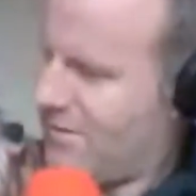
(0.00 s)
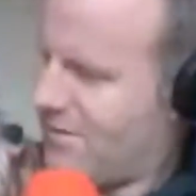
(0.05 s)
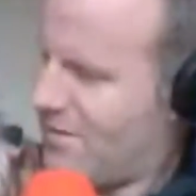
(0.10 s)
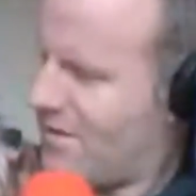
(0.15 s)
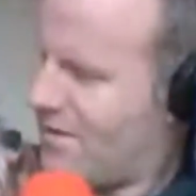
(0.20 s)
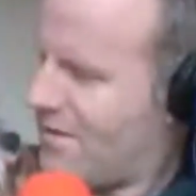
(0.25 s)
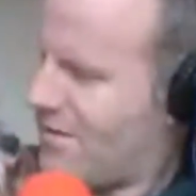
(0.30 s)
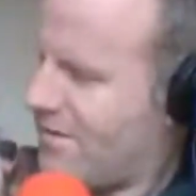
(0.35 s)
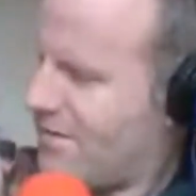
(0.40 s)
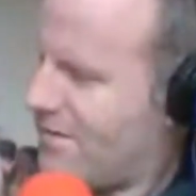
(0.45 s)

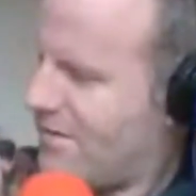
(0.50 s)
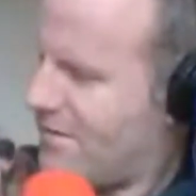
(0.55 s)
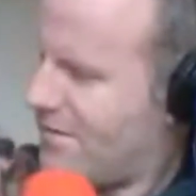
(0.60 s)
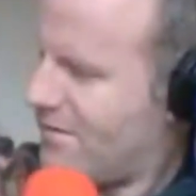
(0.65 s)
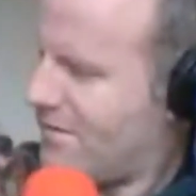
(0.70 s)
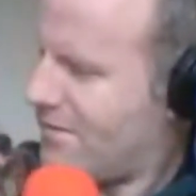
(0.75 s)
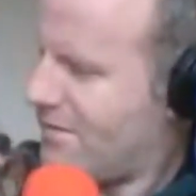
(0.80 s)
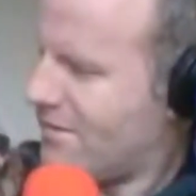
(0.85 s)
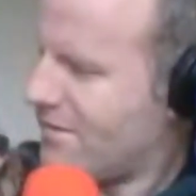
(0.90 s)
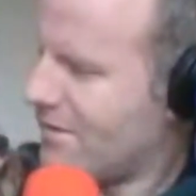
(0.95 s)
Huh?
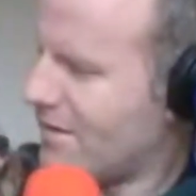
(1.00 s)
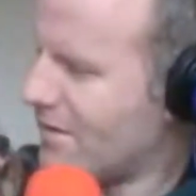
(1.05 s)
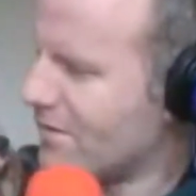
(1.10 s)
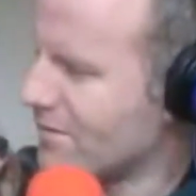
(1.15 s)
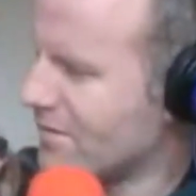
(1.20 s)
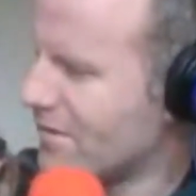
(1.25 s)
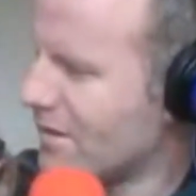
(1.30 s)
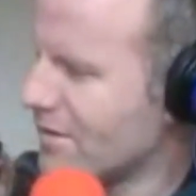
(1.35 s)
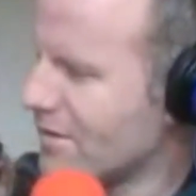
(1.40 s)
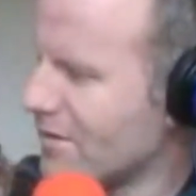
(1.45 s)
Now,
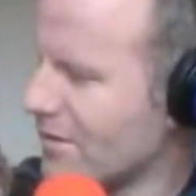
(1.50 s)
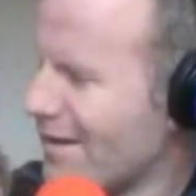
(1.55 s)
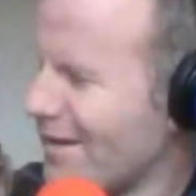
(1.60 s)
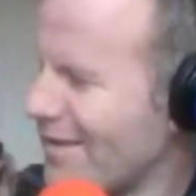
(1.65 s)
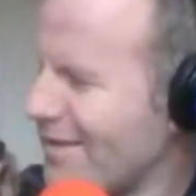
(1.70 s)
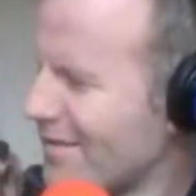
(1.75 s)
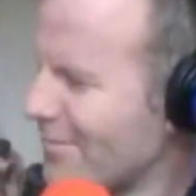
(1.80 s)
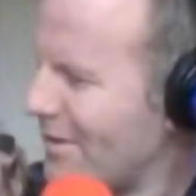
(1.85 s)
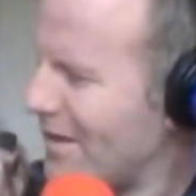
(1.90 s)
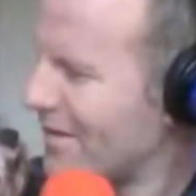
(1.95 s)
dog, you
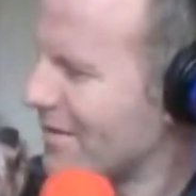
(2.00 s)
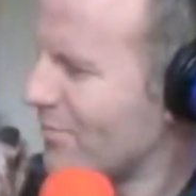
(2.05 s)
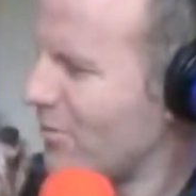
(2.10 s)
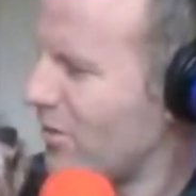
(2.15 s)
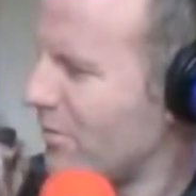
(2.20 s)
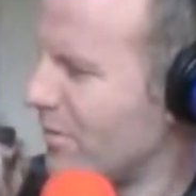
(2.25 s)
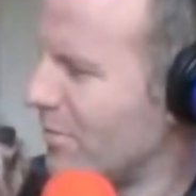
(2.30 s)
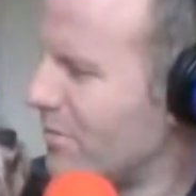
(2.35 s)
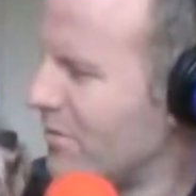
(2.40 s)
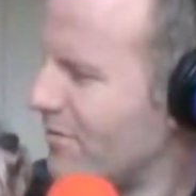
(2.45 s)
kind of smell a
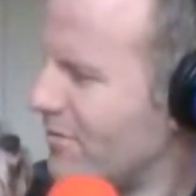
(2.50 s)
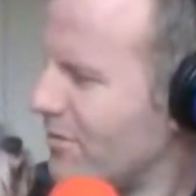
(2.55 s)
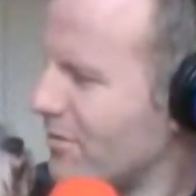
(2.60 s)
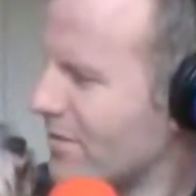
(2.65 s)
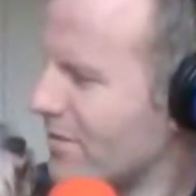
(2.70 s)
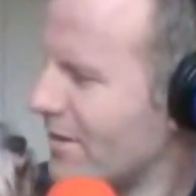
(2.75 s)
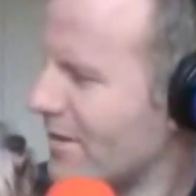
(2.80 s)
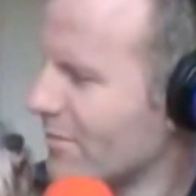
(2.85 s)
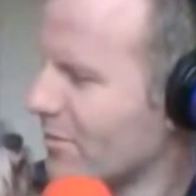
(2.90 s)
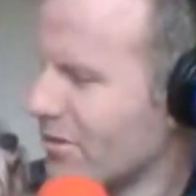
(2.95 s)
small bit, but
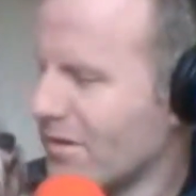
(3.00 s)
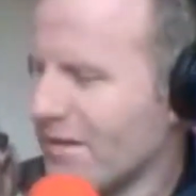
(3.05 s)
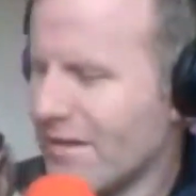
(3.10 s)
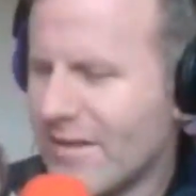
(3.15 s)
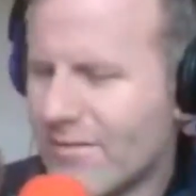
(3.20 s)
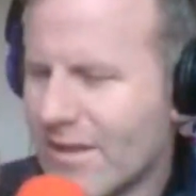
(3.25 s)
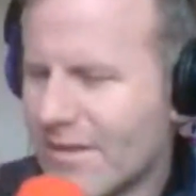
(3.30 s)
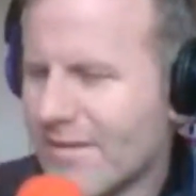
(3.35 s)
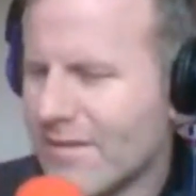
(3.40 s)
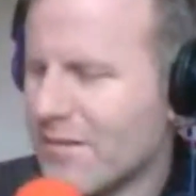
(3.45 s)
fuck that. I'm going to
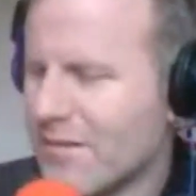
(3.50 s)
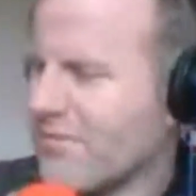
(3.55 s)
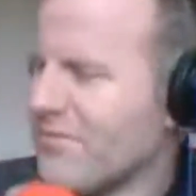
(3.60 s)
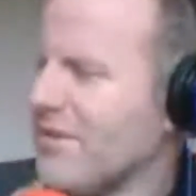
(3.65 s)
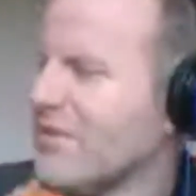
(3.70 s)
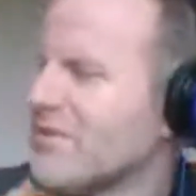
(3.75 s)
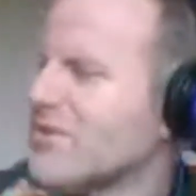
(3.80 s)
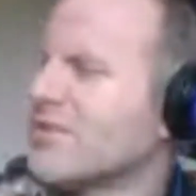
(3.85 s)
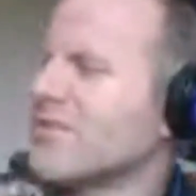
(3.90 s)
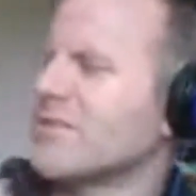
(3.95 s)
leave that to the
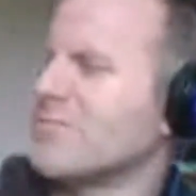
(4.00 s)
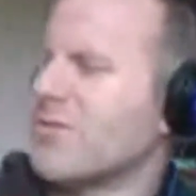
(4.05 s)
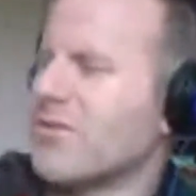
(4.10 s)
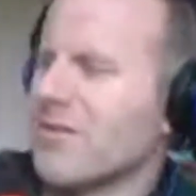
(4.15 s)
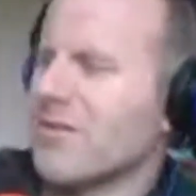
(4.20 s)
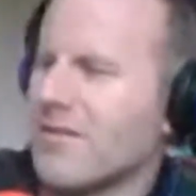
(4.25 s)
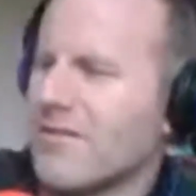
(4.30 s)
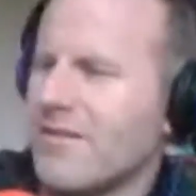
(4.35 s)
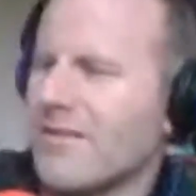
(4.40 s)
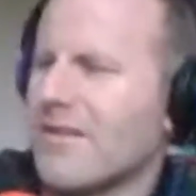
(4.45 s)
professional
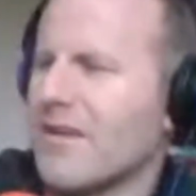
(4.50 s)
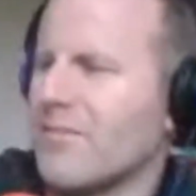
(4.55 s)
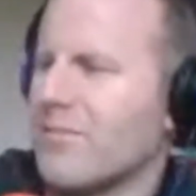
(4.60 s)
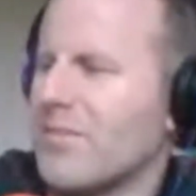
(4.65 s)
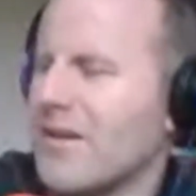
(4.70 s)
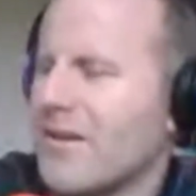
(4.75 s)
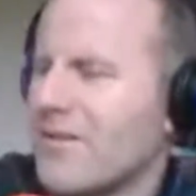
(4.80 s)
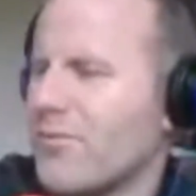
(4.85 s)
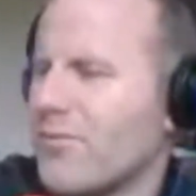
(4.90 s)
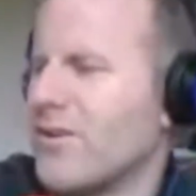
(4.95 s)
tomorrow because he's getting
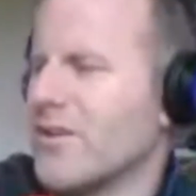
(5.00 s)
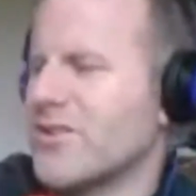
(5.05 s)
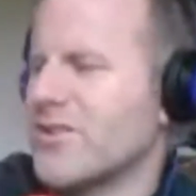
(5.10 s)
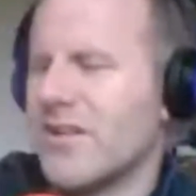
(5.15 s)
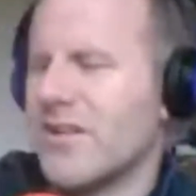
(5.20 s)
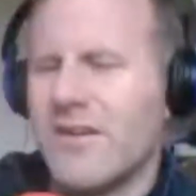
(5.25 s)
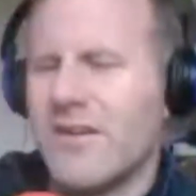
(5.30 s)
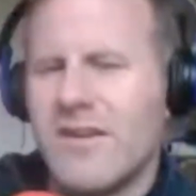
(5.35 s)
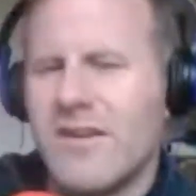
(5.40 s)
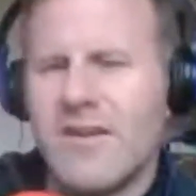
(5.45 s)
paid to wash
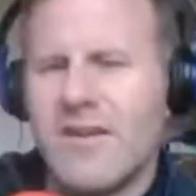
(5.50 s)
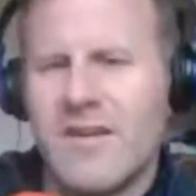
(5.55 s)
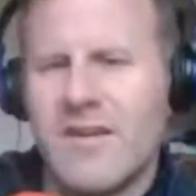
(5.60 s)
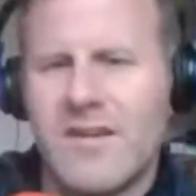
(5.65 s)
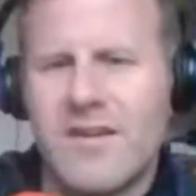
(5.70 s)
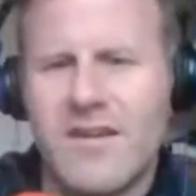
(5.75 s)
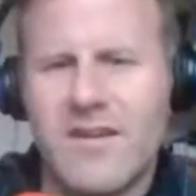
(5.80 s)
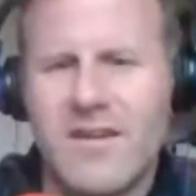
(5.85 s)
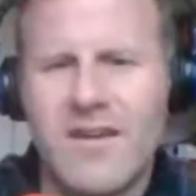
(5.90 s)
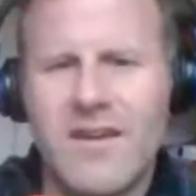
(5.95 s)
it.
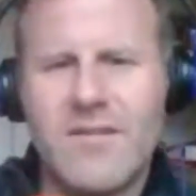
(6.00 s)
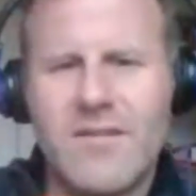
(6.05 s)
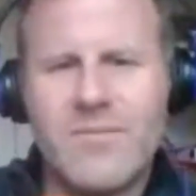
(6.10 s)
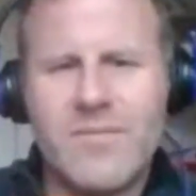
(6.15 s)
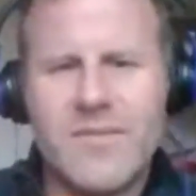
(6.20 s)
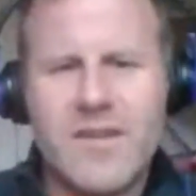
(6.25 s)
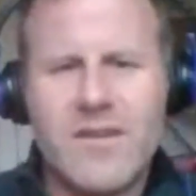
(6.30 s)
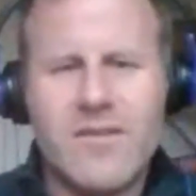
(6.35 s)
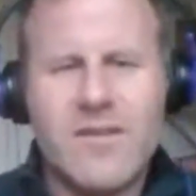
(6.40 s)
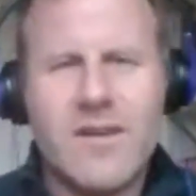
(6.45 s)
Yeah,
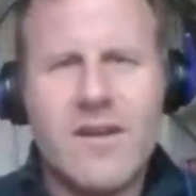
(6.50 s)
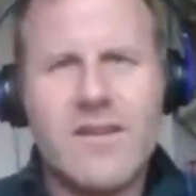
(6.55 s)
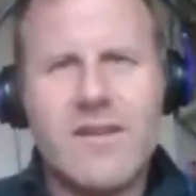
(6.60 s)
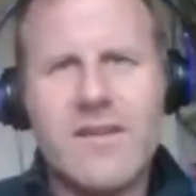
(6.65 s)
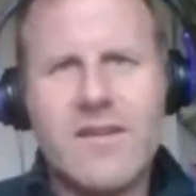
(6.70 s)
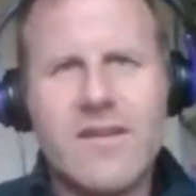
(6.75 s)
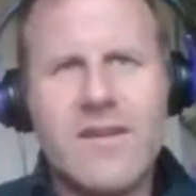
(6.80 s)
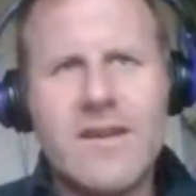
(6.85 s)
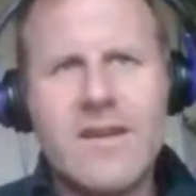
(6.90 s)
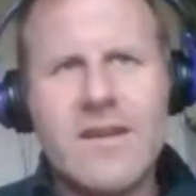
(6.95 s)
do it on
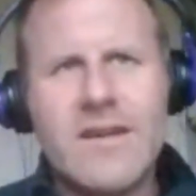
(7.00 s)
you.